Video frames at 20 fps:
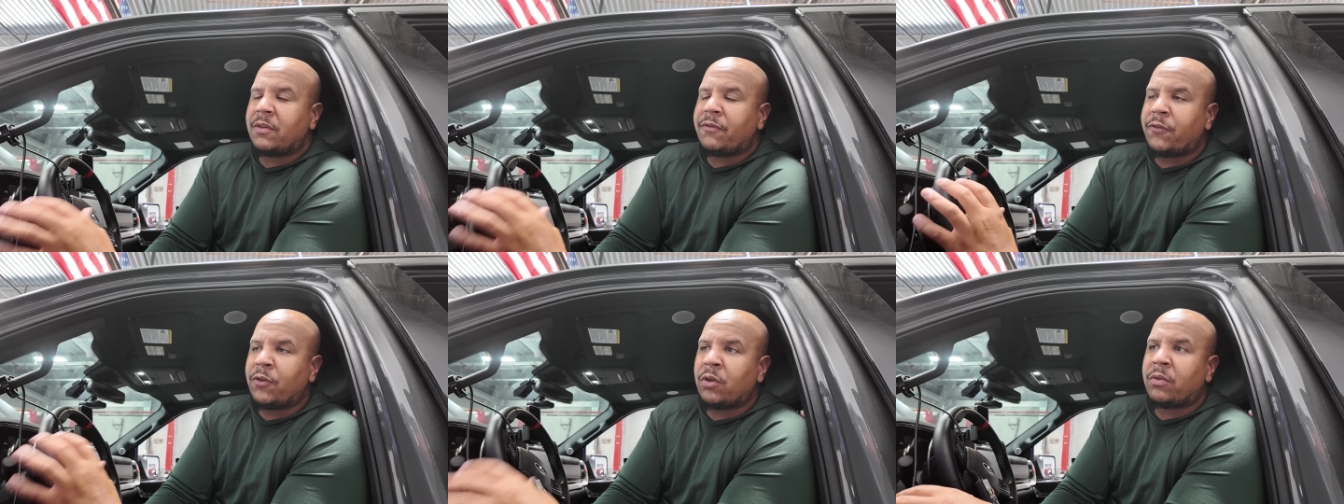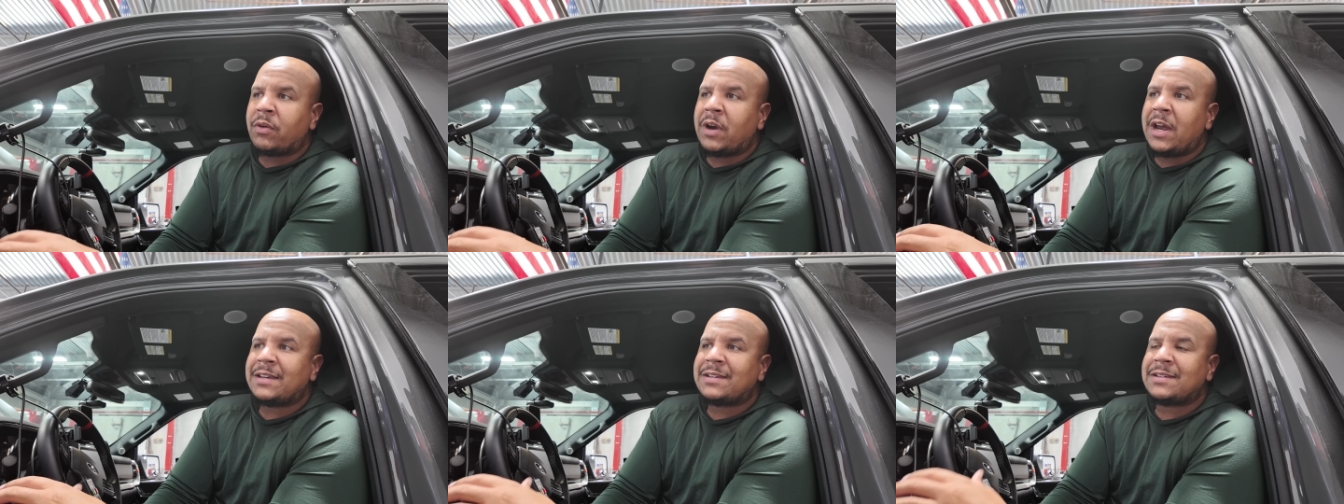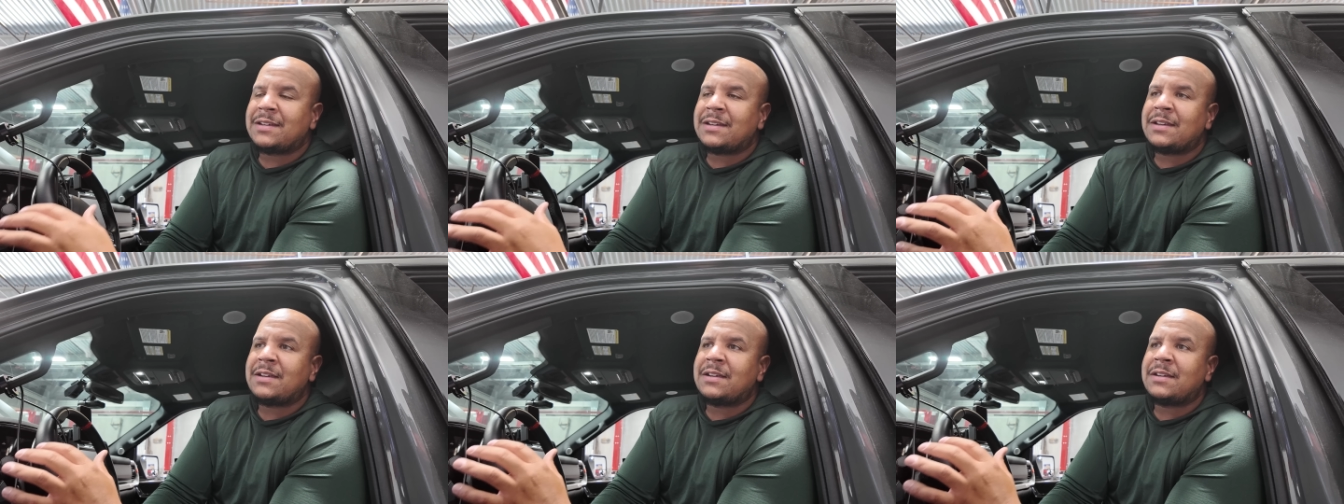Full
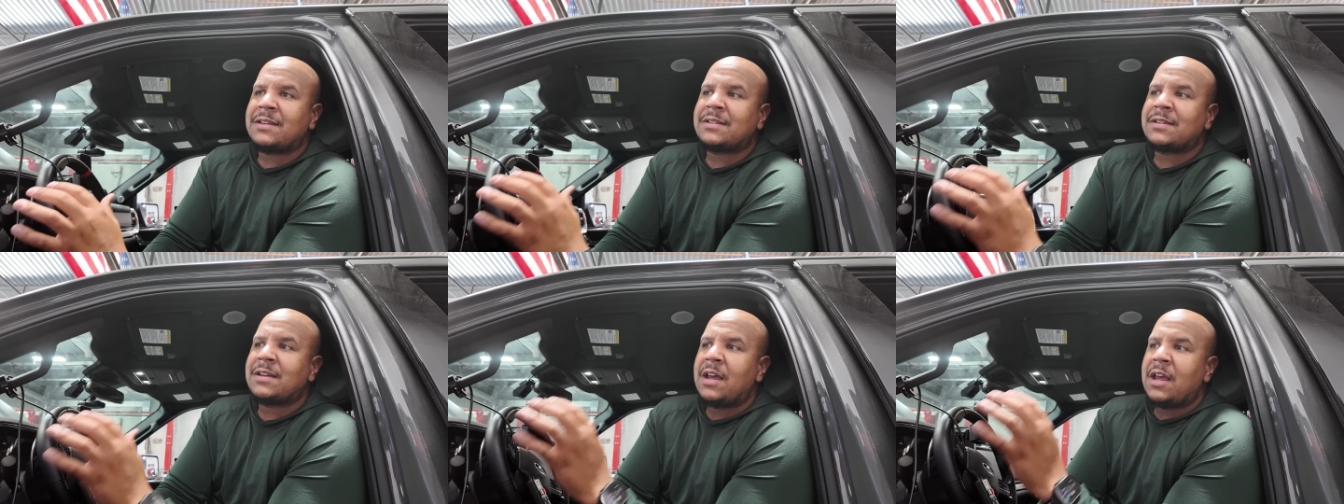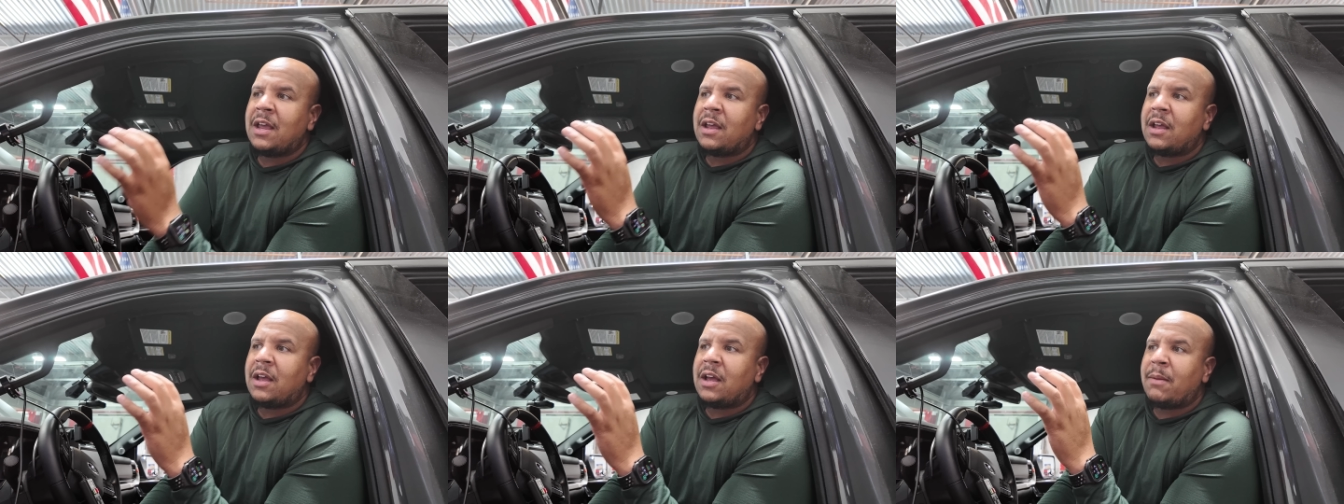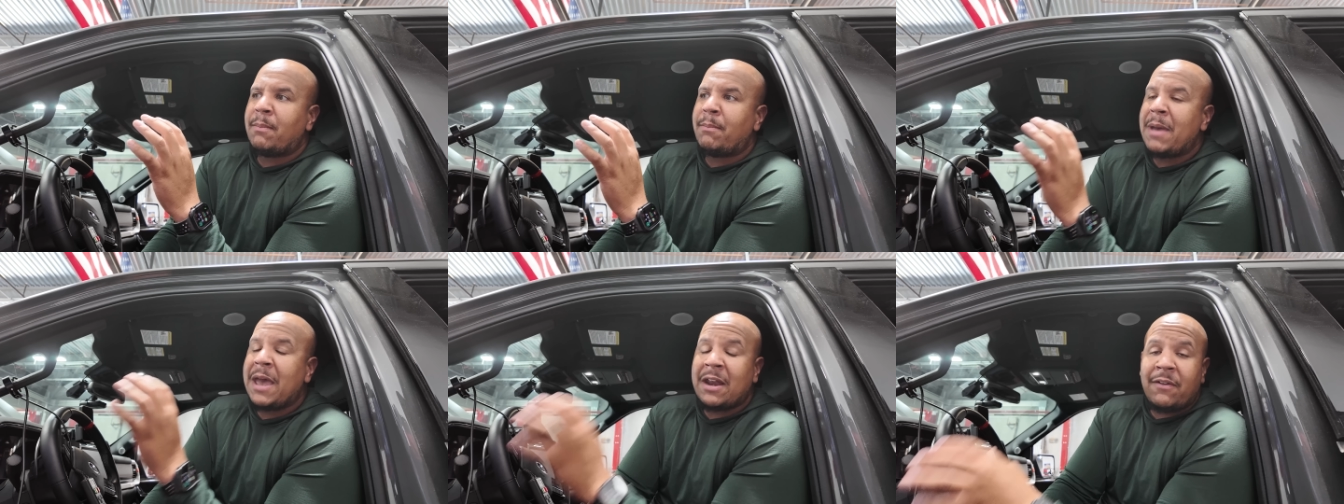Race's
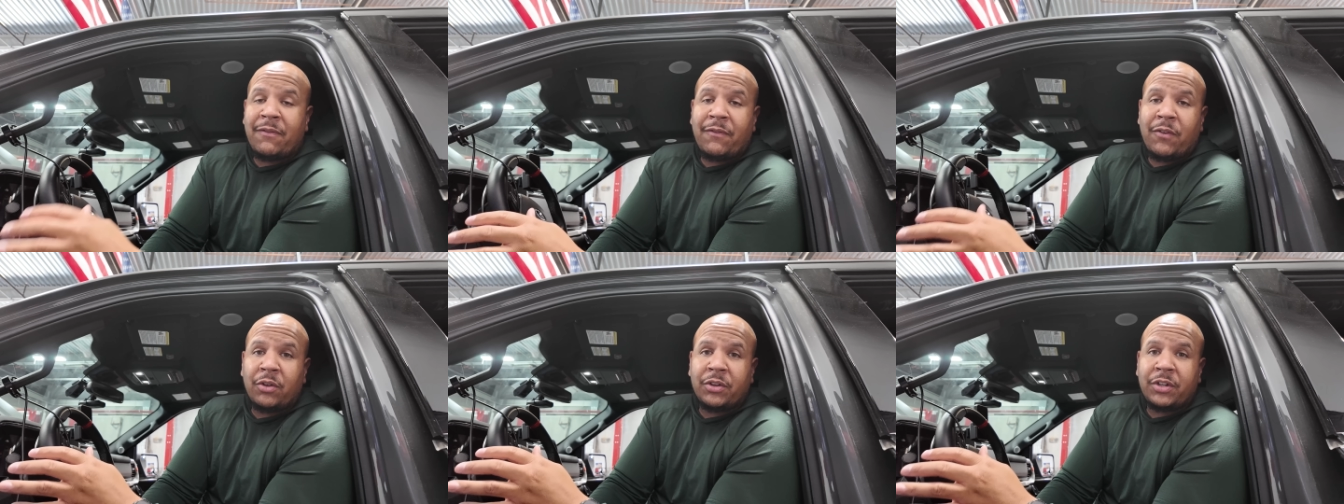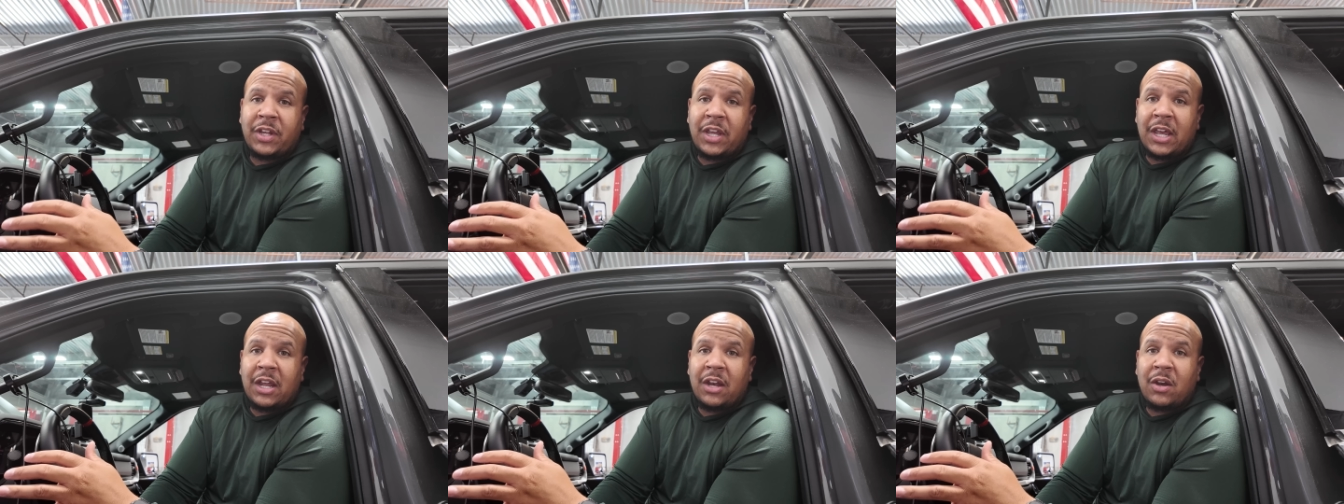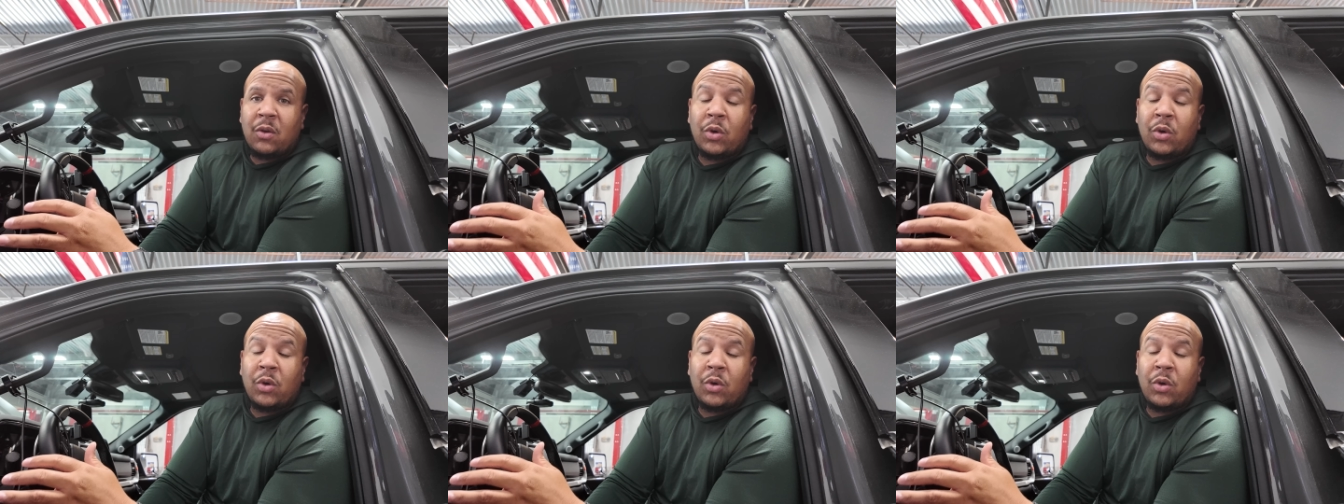manifold kit